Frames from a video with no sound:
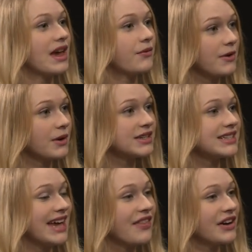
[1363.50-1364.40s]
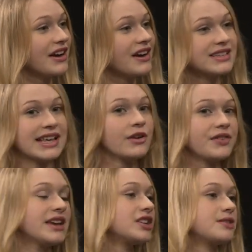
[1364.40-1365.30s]
If we work together, because I
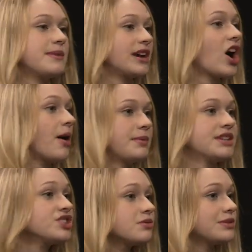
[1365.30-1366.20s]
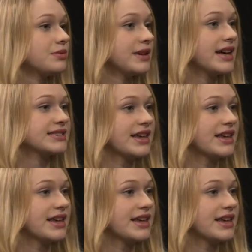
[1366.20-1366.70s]
don't think it should be a competition between us.